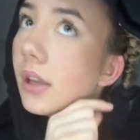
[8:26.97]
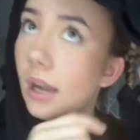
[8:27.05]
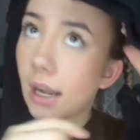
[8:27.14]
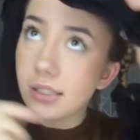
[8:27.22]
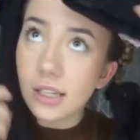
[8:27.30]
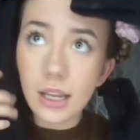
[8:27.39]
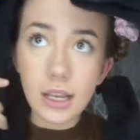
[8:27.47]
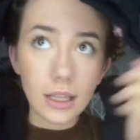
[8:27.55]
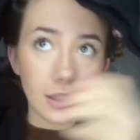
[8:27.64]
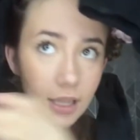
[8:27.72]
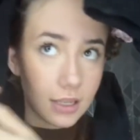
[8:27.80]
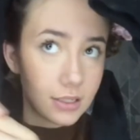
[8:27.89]
I tie it
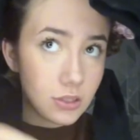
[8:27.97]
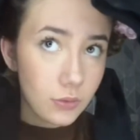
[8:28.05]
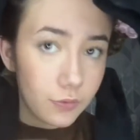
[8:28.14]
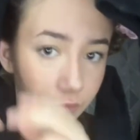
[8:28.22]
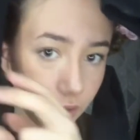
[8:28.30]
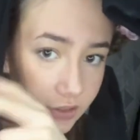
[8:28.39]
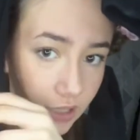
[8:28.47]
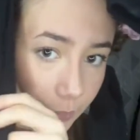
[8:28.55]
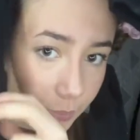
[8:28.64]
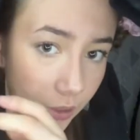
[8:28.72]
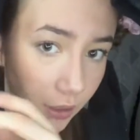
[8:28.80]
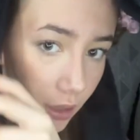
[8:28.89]
like this, for
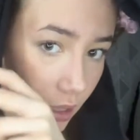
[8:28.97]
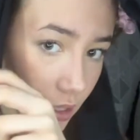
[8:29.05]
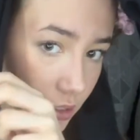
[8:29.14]
example.